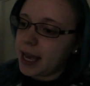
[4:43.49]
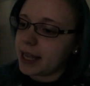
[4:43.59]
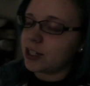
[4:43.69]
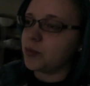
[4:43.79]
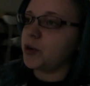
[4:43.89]

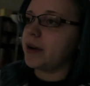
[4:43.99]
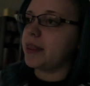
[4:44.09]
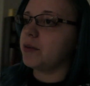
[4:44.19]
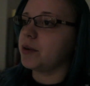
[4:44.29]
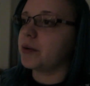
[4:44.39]
And tomorrow I
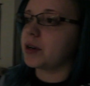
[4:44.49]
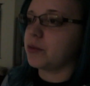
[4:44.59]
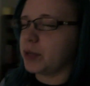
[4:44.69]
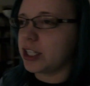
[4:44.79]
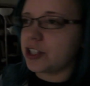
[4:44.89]
think we're going to
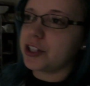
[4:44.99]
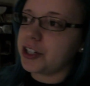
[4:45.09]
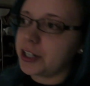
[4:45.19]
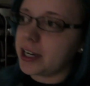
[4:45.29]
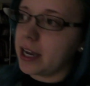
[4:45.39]
Whistler,